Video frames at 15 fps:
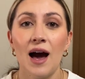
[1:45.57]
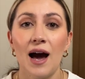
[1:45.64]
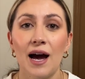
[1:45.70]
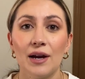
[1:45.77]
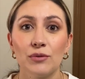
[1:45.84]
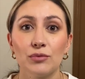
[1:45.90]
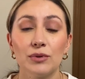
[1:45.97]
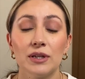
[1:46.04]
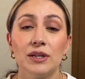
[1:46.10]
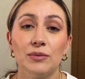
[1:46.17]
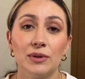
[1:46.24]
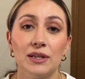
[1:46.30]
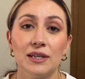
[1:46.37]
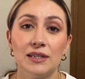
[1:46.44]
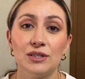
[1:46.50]
I really,
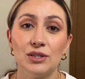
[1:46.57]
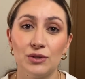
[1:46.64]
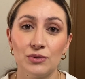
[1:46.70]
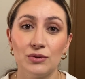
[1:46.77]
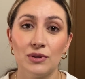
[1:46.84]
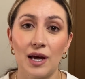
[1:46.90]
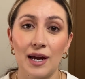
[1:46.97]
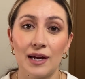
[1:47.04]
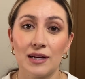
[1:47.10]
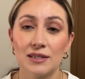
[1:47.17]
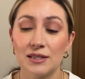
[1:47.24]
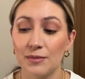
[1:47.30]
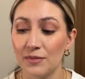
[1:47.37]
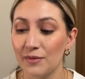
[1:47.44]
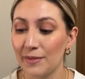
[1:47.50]
really do like
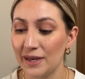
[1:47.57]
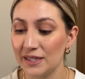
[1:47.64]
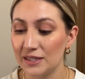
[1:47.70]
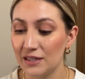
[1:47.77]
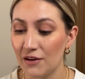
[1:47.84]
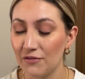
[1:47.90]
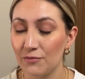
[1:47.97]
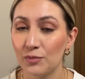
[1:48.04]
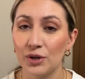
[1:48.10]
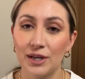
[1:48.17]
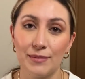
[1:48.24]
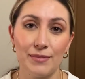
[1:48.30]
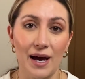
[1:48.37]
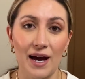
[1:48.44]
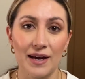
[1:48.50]
some of my stuff pretty
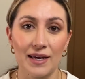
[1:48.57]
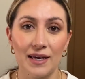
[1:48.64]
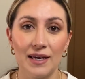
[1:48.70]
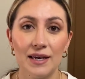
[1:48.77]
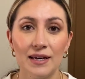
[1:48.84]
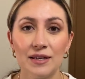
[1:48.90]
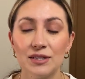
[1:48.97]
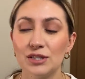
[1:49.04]
baggy.